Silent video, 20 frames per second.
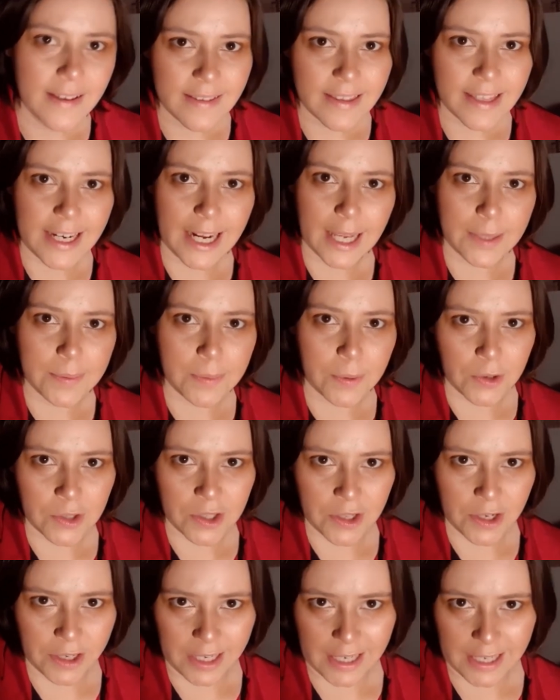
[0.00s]
the next person
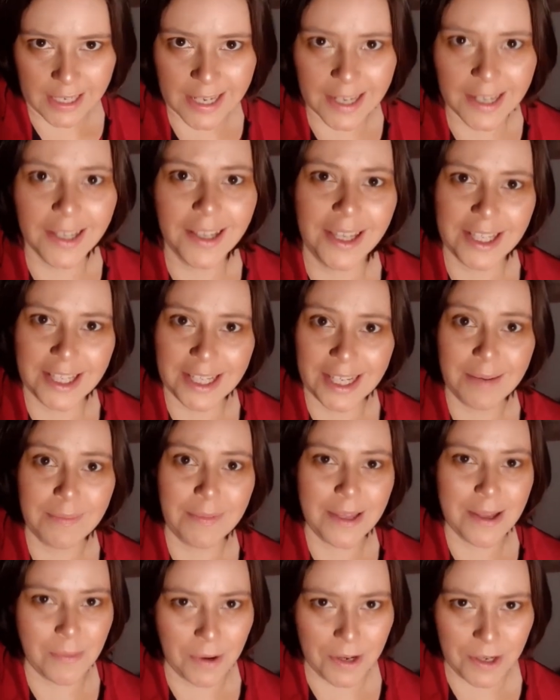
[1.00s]
they're going to kill is going to be
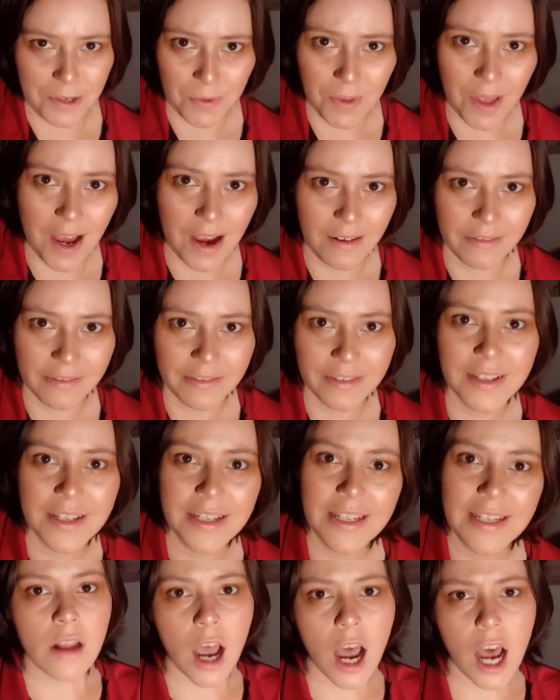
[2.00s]
the one you love.
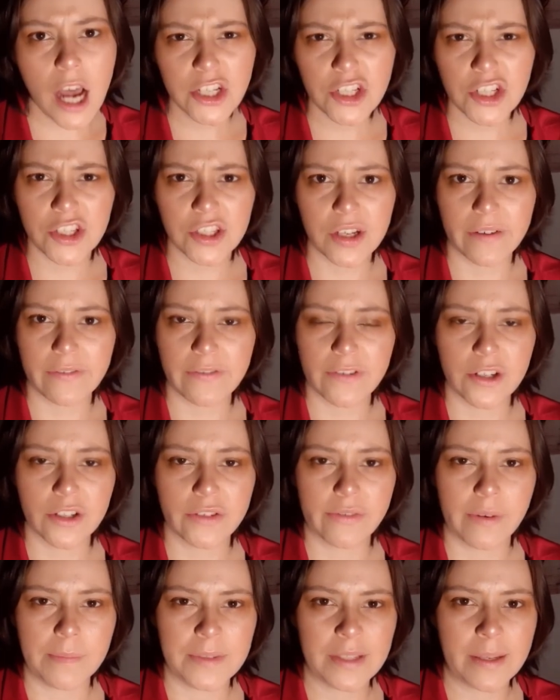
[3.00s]
Hotch suffers
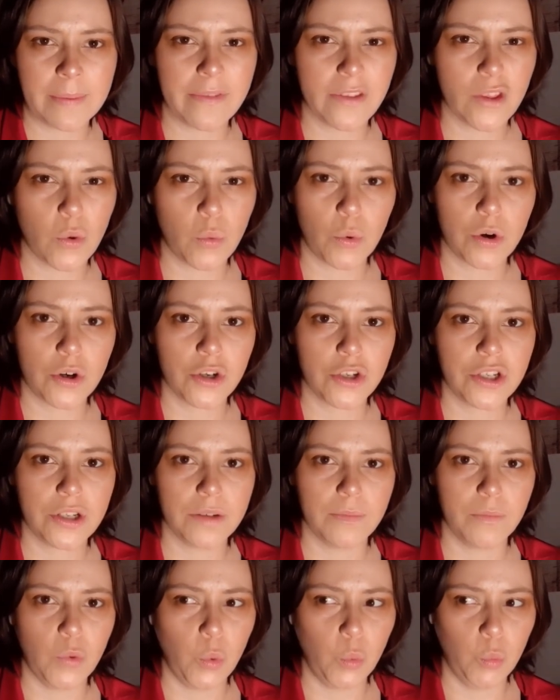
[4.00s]
from some of the worst
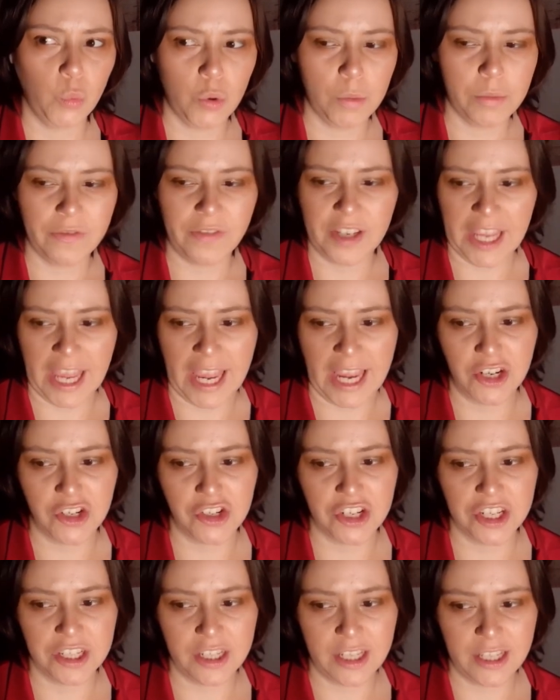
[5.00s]

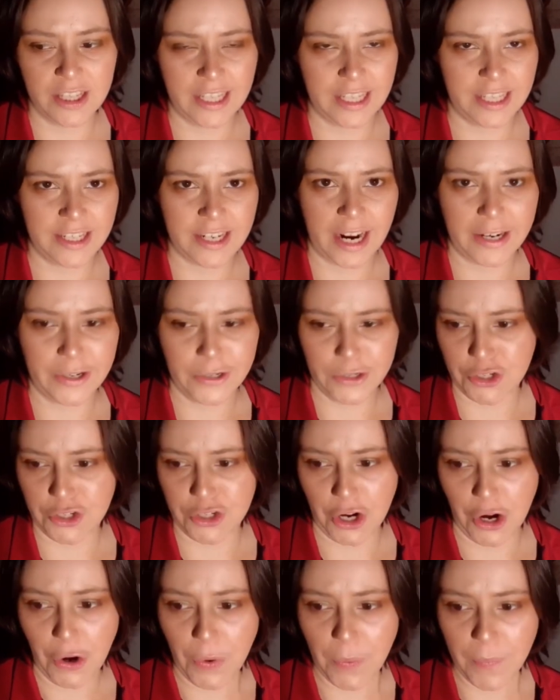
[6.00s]
woobification in the entire
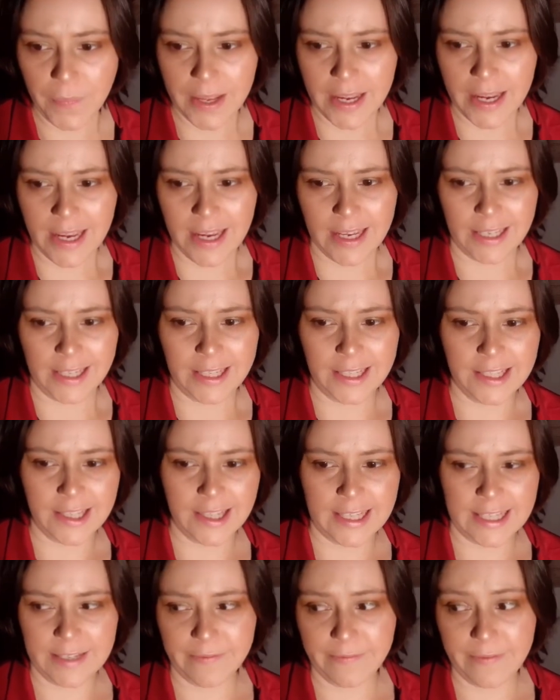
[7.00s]
show. He's
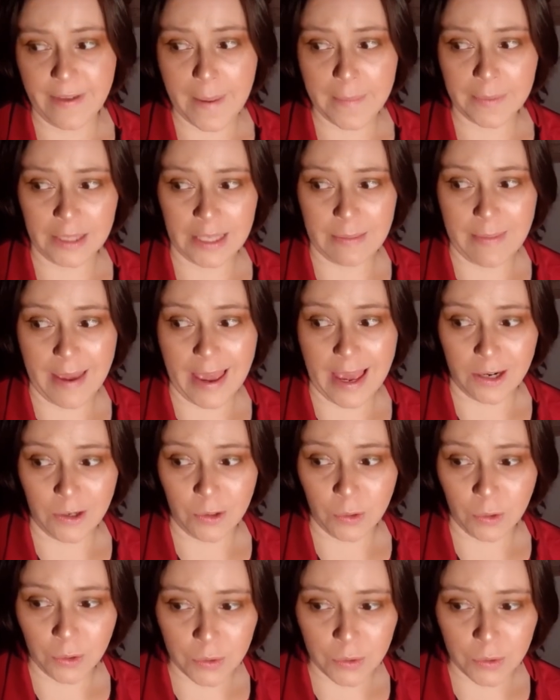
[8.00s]
this family man who